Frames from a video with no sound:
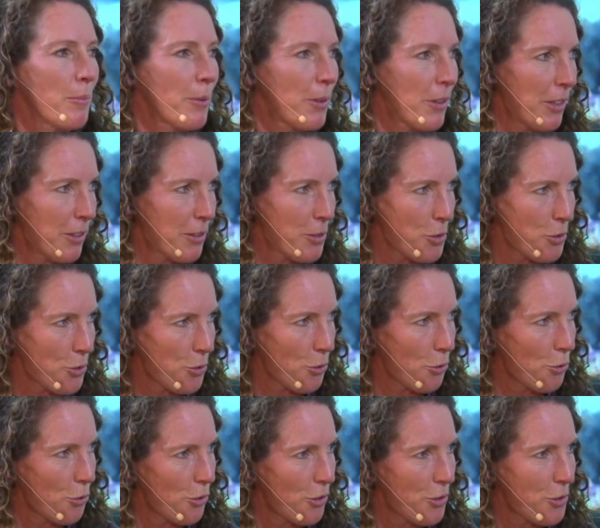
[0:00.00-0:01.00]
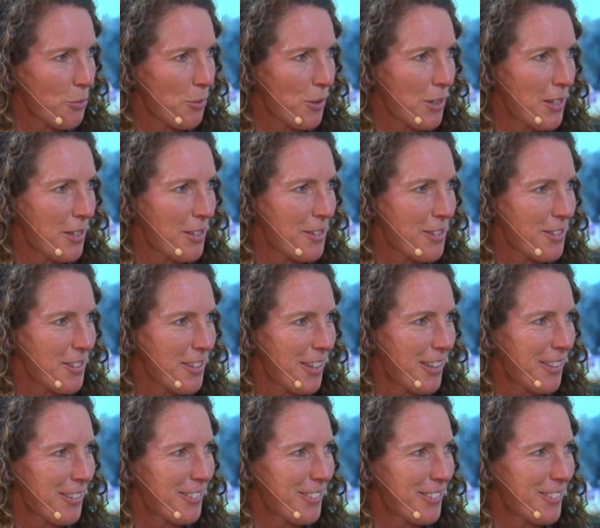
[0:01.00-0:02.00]
But then as soon as we
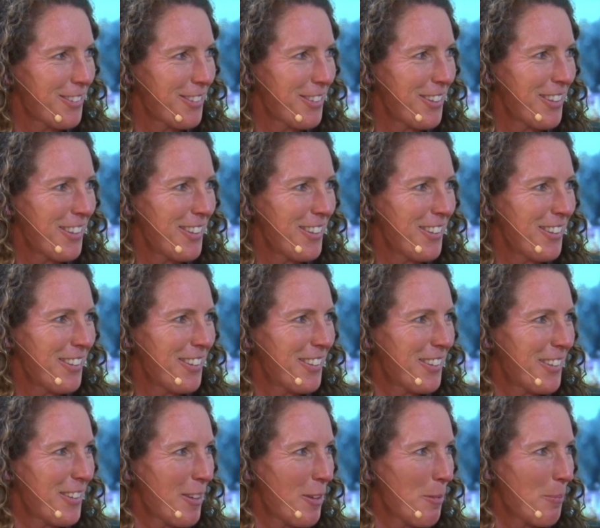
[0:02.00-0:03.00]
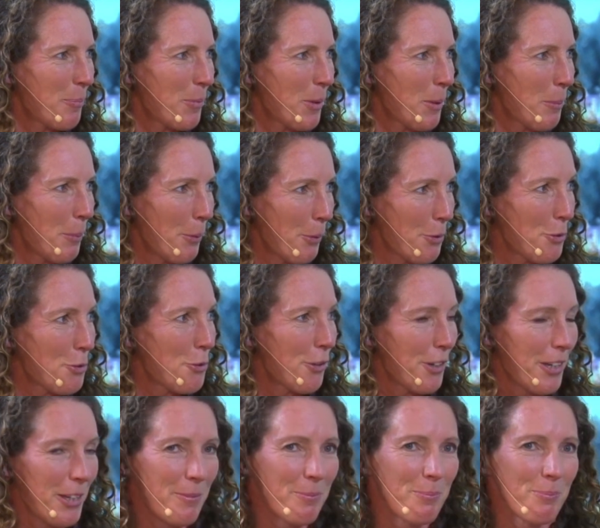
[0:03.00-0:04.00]
started the
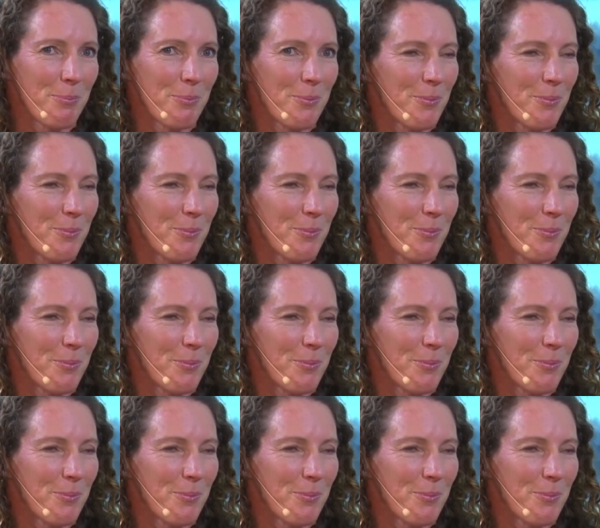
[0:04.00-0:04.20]
program,